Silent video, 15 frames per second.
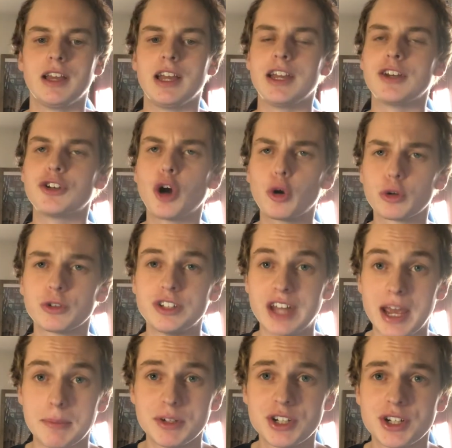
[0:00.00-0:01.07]
in total
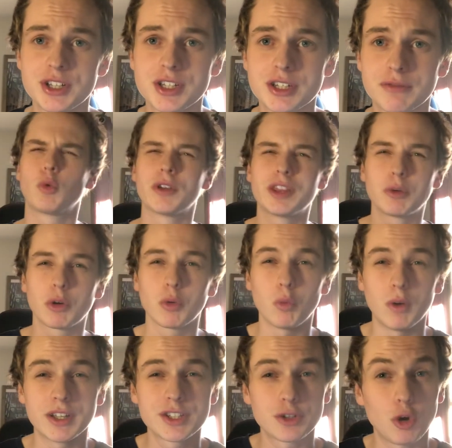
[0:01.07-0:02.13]
damages, where there were
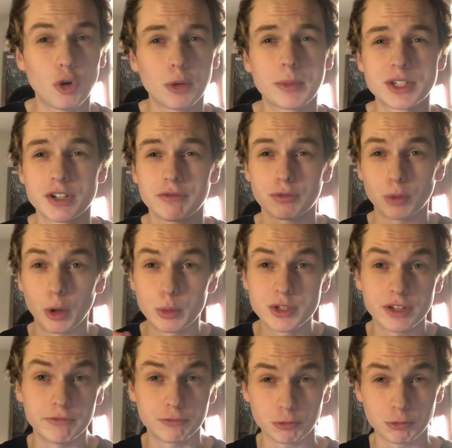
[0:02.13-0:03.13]
once a whole bunch of rows of